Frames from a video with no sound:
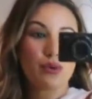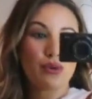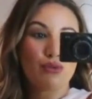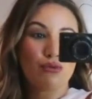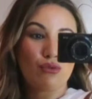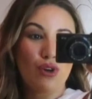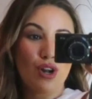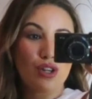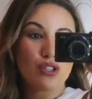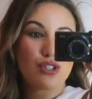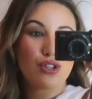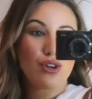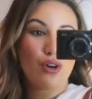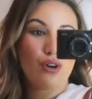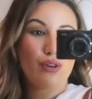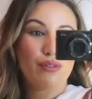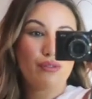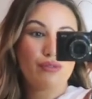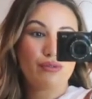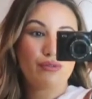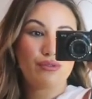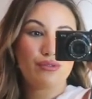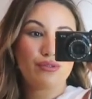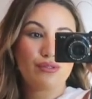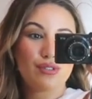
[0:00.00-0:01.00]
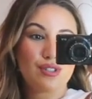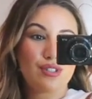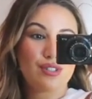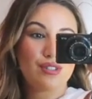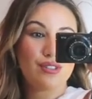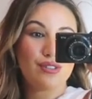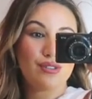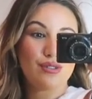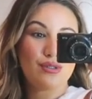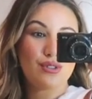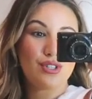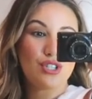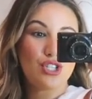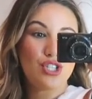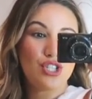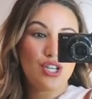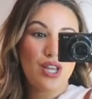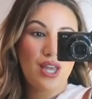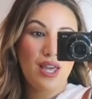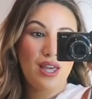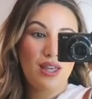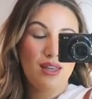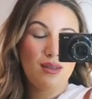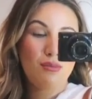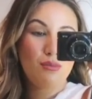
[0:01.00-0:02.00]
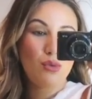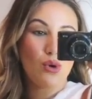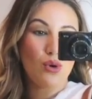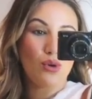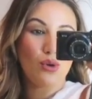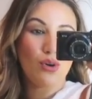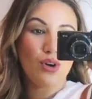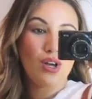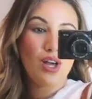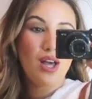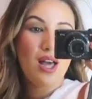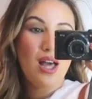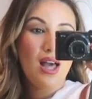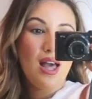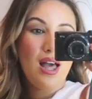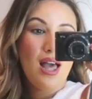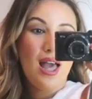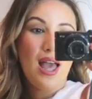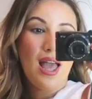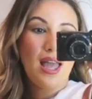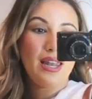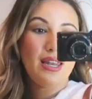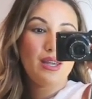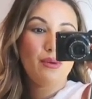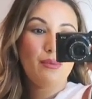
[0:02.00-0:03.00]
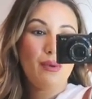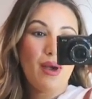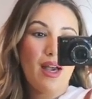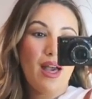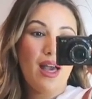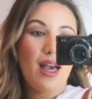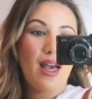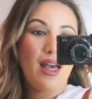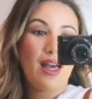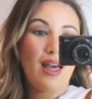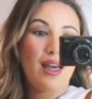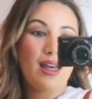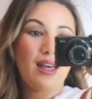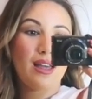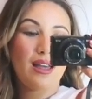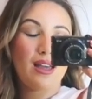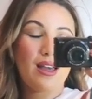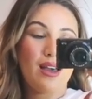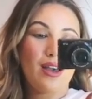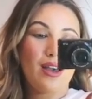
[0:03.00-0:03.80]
I want to rush off to the gym or anywhere,